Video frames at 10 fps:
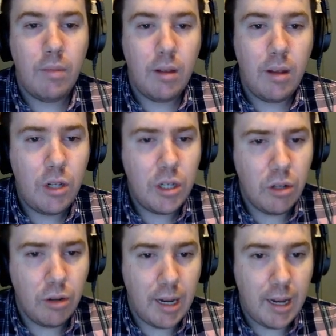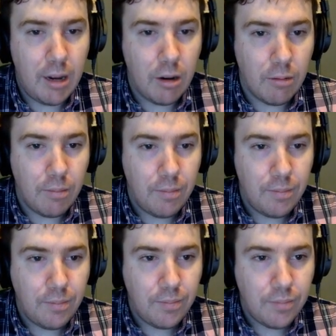just looking here,
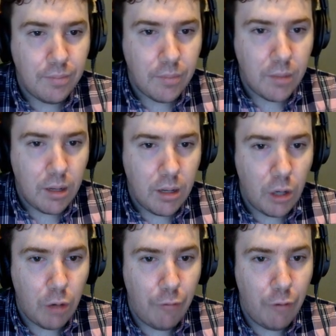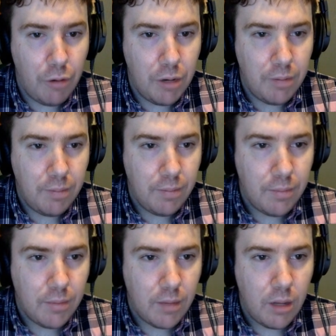your euphonium,
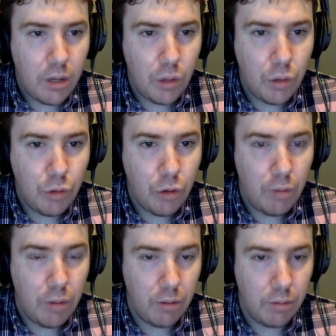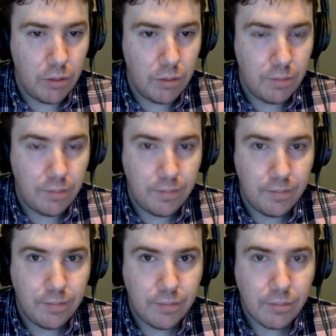your two trombones,
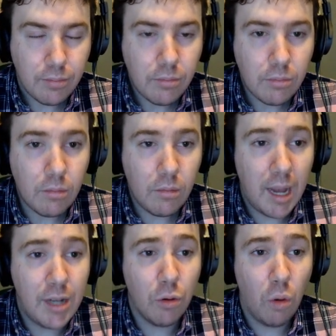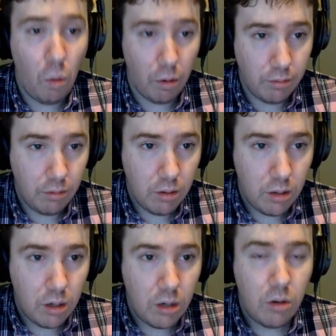and your horn,
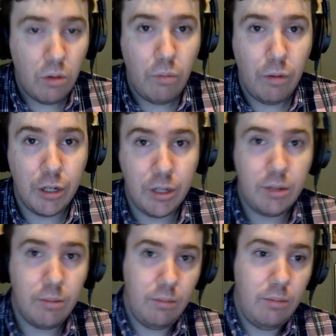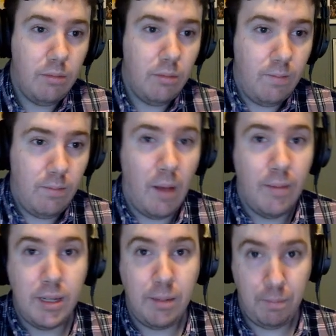which is
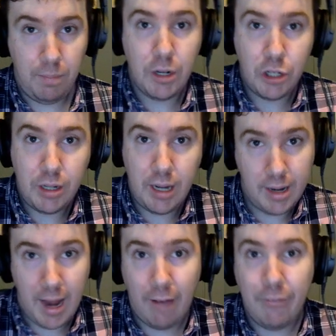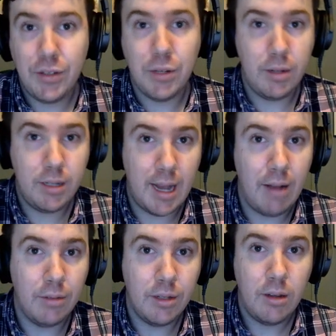obviously pitched in F, so it
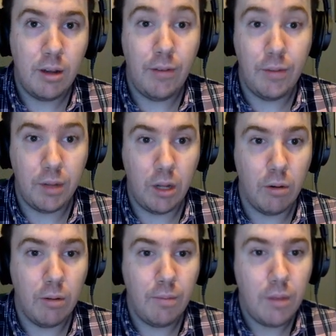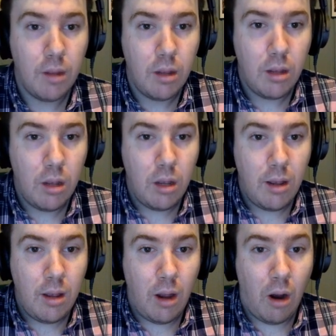sounds a fifth lower,
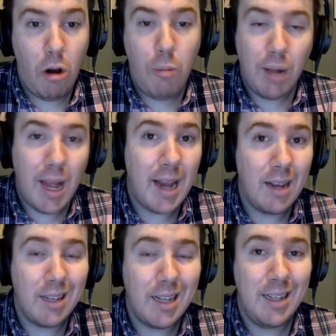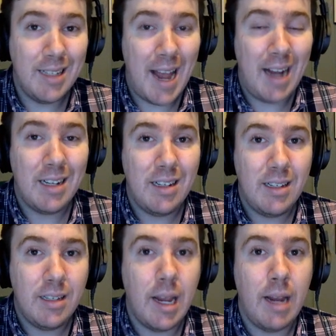are all playing the exact
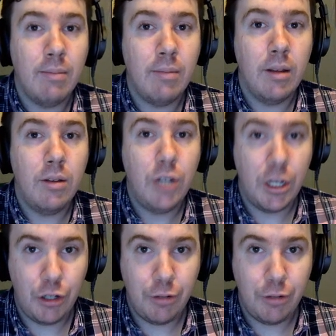same gesture.